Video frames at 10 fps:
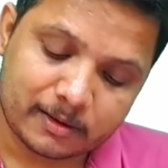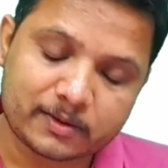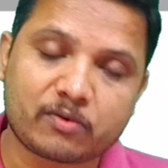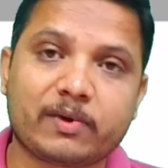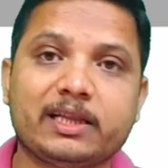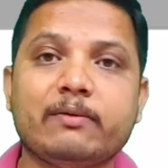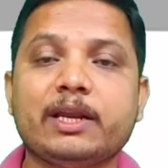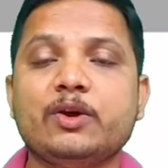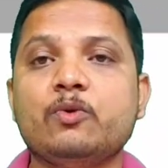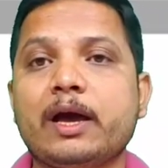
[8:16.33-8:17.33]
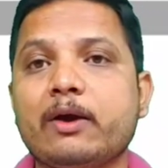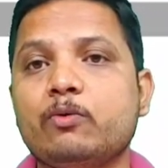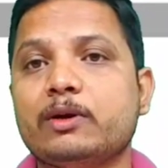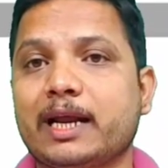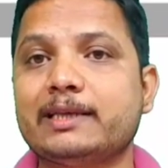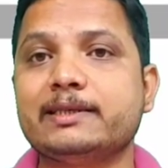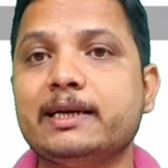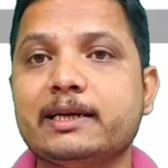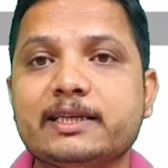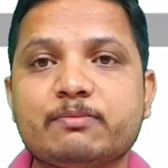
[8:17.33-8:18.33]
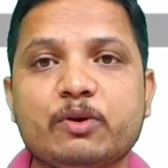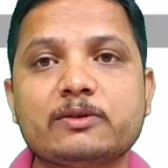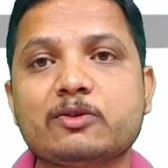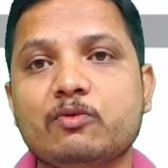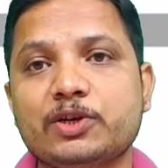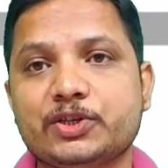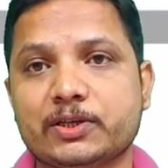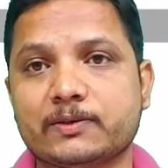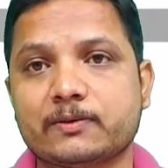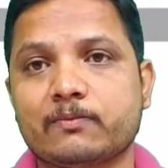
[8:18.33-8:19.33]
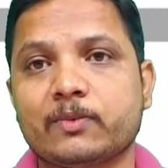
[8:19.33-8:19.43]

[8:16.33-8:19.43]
so whenever you have transient response questions,